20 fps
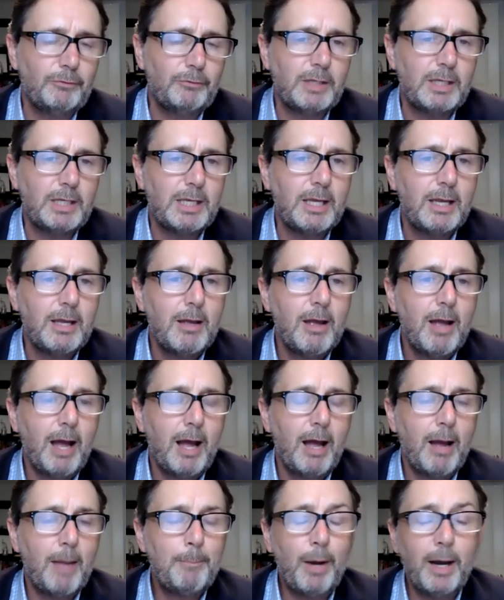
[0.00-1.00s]
the
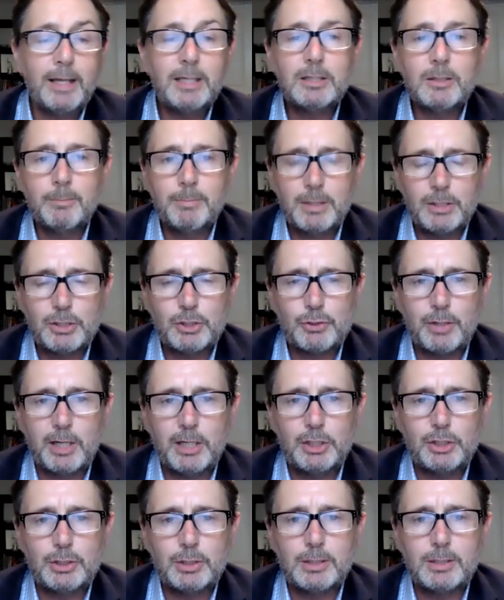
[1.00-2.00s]
Biden
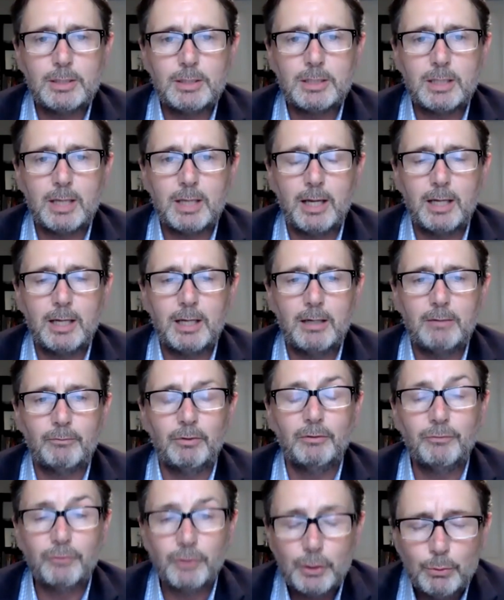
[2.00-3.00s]
administration's
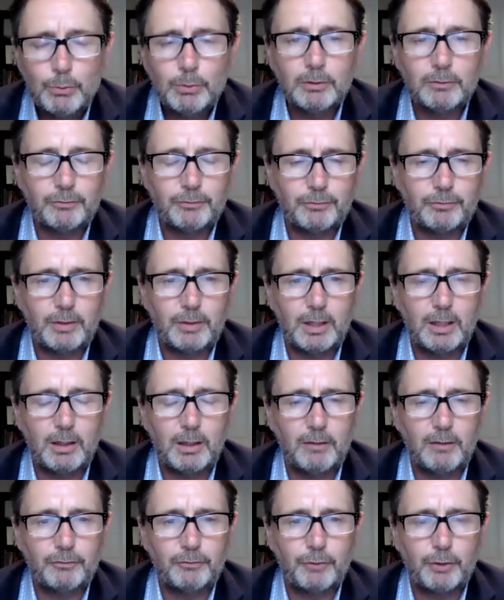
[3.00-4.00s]
review of
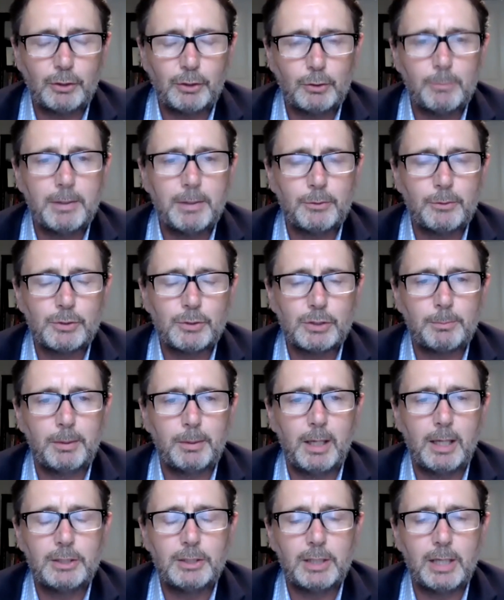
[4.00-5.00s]
critical mineral
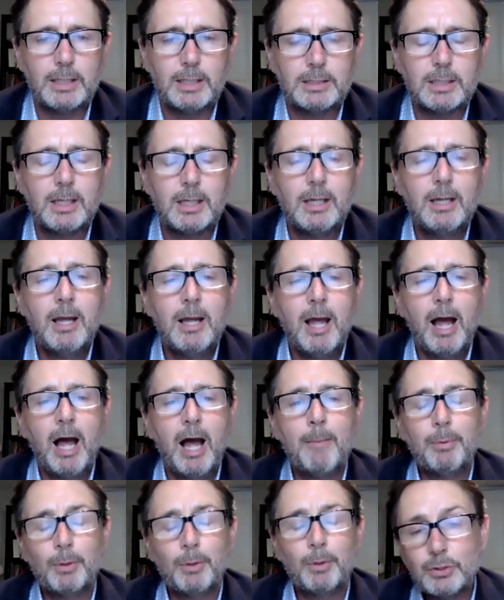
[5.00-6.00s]
supply chains,
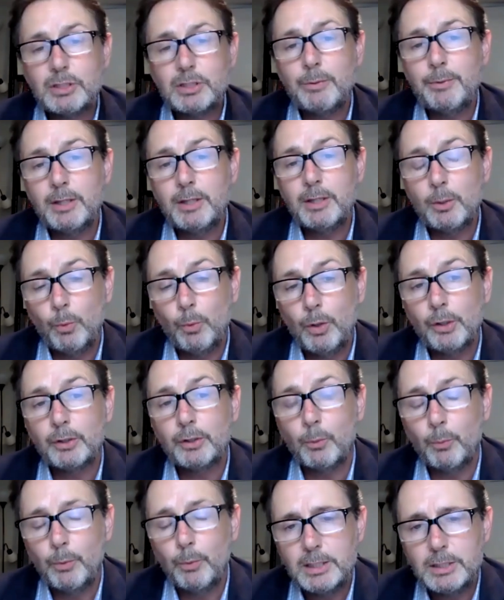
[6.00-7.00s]
but also in the work
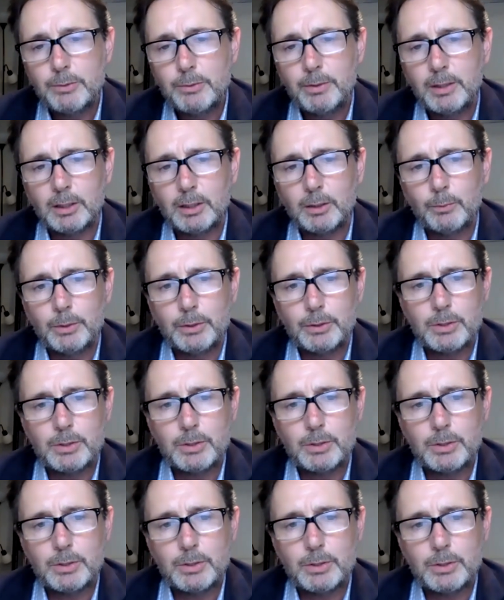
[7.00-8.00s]
that we're doing at the
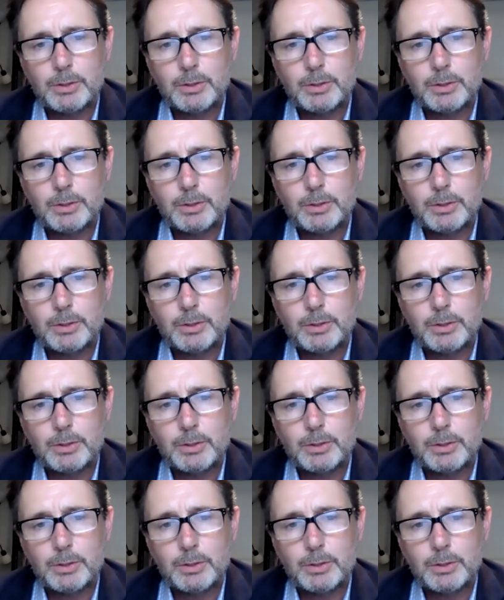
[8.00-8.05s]
Wilson,